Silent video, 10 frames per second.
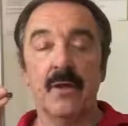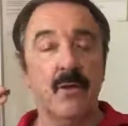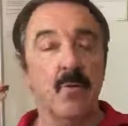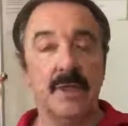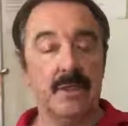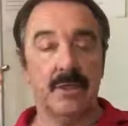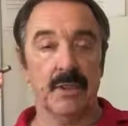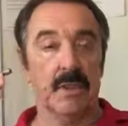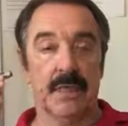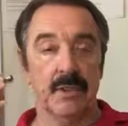nobody's
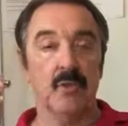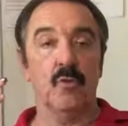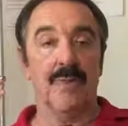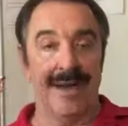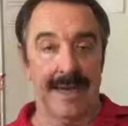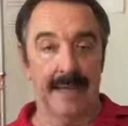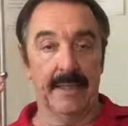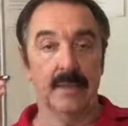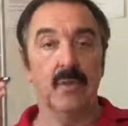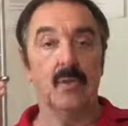going to let you
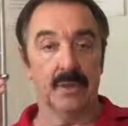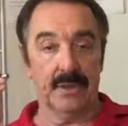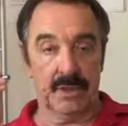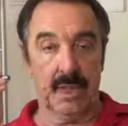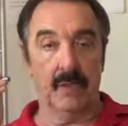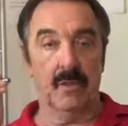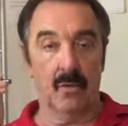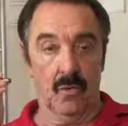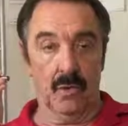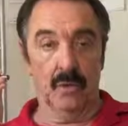buy or sell
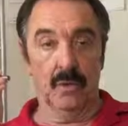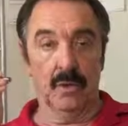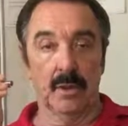oil.